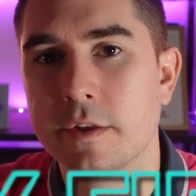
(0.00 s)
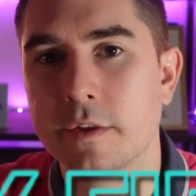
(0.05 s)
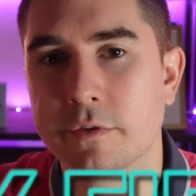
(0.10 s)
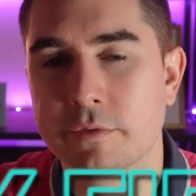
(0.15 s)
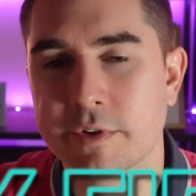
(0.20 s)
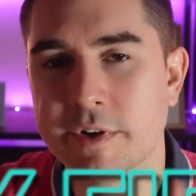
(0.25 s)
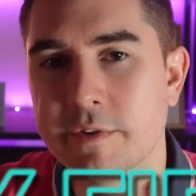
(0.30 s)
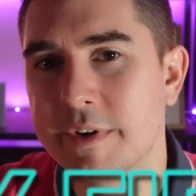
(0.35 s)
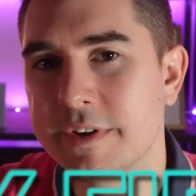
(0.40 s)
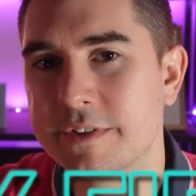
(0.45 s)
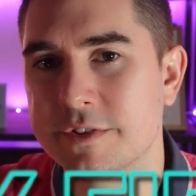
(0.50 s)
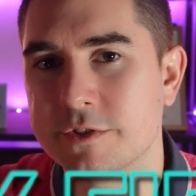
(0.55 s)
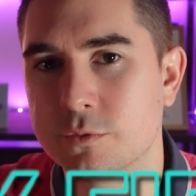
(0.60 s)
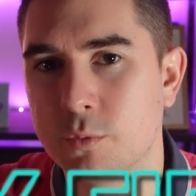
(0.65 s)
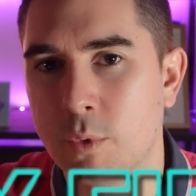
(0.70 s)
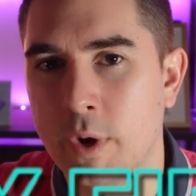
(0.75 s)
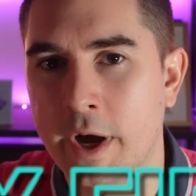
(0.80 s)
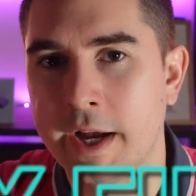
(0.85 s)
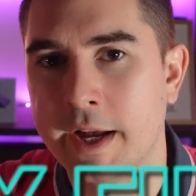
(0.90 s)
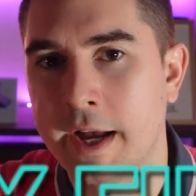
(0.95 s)
Three reasons
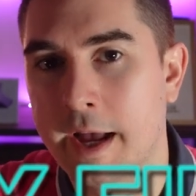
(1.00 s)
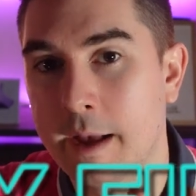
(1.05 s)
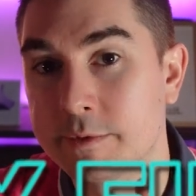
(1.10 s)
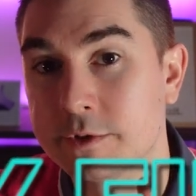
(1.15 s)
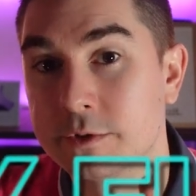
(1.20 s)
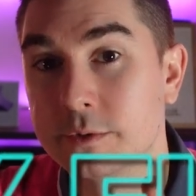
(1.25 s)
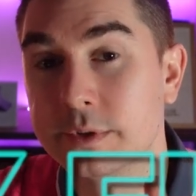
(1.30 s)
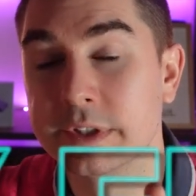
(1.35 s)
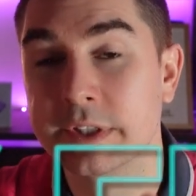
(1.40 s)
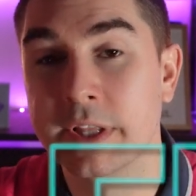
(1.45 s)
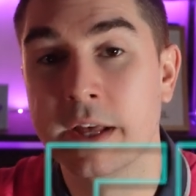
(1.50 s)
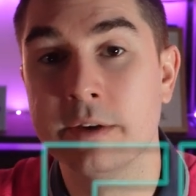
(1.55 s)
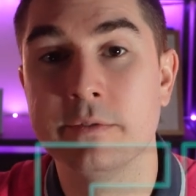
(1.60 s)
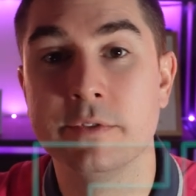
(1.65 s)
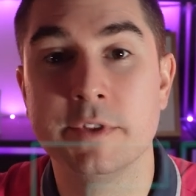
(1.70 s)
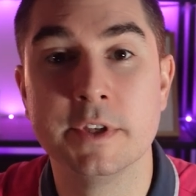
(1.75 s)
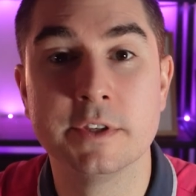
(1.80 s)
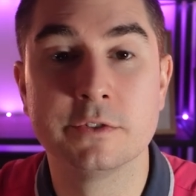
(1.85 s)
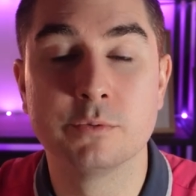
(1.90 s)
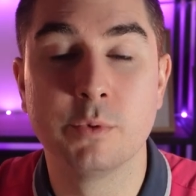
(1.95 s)
why I absolutely
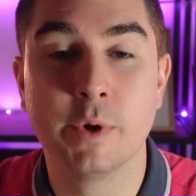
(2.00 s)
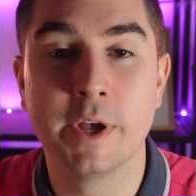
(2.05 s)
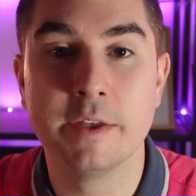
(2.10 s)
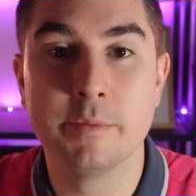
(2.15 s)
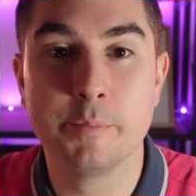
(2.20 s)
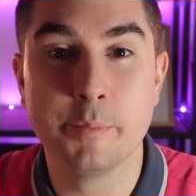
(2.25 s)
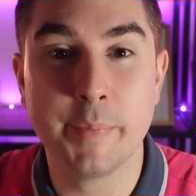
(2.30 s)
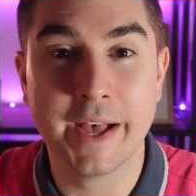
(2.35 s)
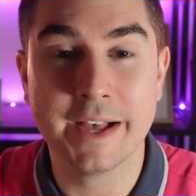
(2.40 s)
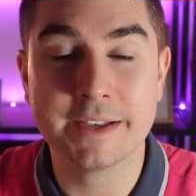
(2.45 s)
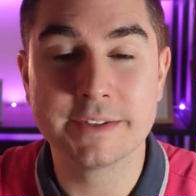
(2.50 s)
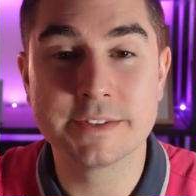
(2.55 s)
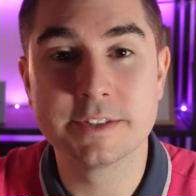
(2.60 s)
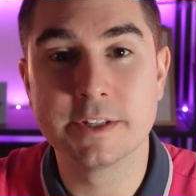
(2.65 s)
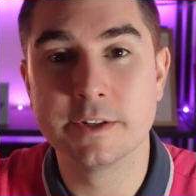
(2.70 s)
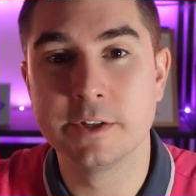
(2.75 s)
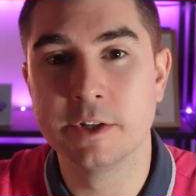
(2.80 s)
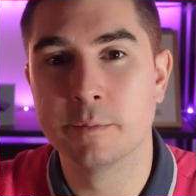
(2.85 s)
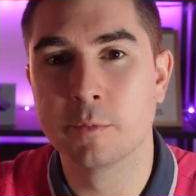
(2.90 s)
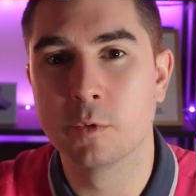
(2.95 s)
love this way
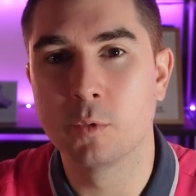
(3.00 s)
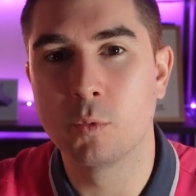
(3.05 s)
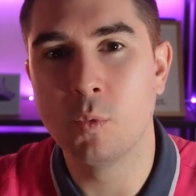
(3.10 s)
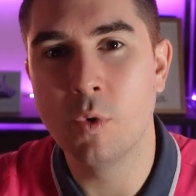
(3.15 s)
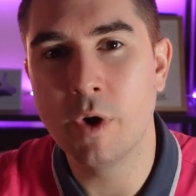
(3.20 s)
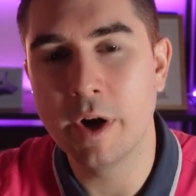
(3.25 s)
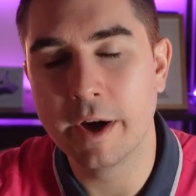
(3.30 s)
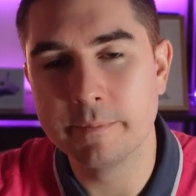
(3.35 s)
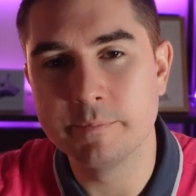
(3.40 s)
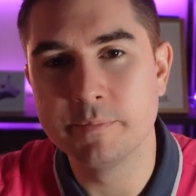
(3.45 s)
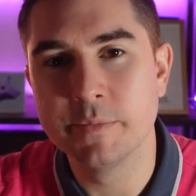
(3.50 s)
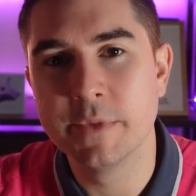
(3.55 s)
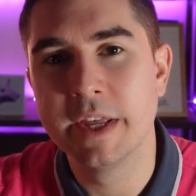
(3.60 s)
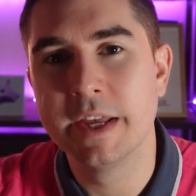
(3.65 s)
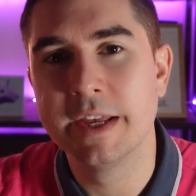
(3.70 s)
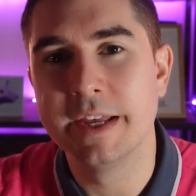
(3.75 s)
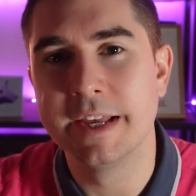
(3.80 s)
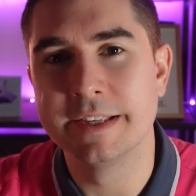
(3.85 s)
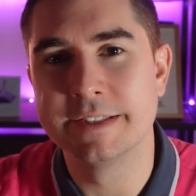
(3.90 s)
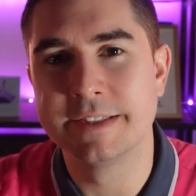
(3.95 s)
best. Number one
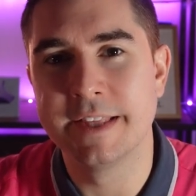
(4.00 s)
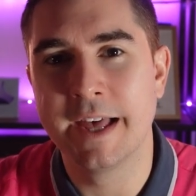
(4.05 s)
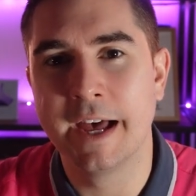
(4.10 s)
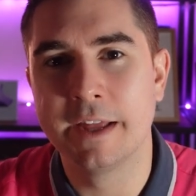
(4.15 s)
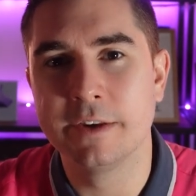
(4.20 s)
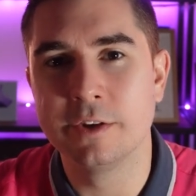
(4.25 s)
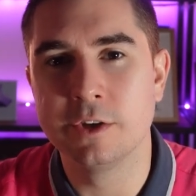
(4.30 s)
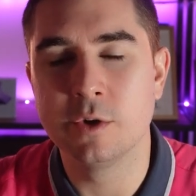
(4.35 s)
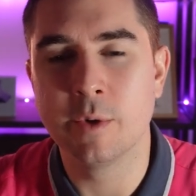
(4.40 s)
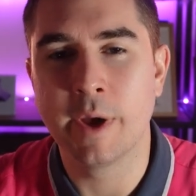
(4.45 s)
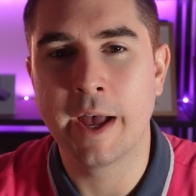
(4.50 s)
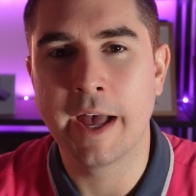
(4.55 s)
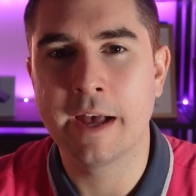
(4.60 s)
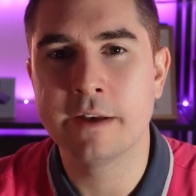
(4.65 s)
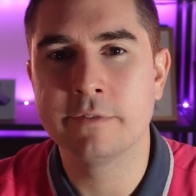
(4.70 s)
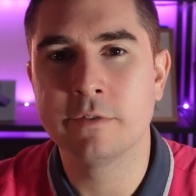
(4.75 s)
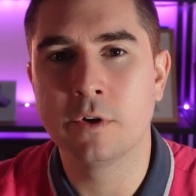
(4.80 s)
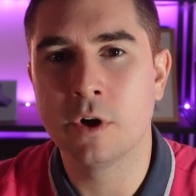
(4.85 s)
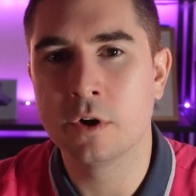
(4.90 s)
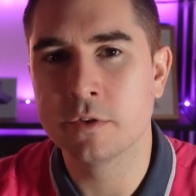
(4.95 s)
is that you
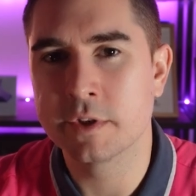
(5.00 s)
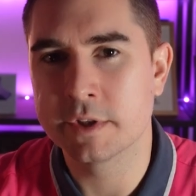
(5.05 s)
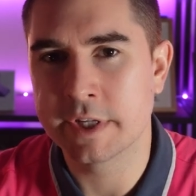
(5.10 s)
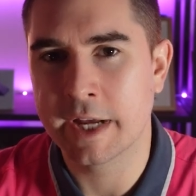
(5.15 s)
have all the